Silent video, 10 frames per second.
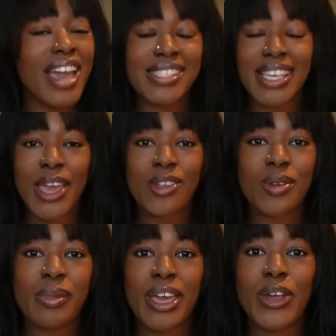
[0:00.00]
as a
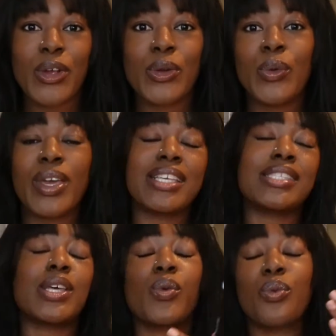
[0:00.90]
candle maker who
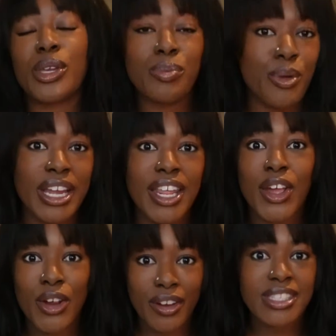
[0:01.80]
is
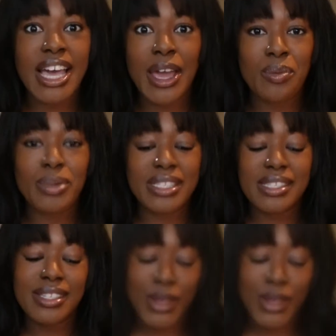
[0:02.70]
rebranding her entire business,